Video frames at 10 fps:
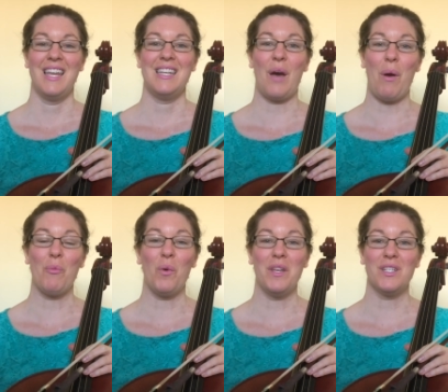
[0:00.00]
Now I'm
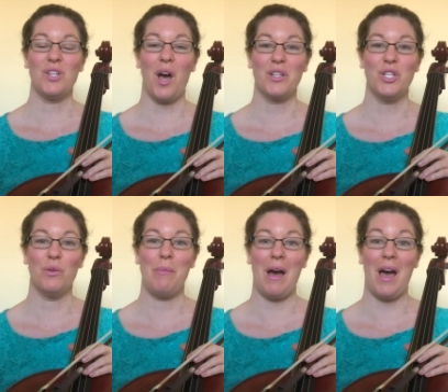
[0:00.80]
going to talk to you
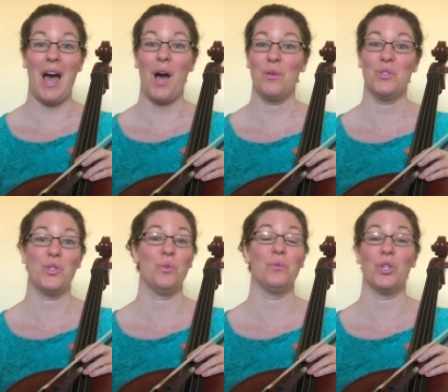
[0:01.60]
about how to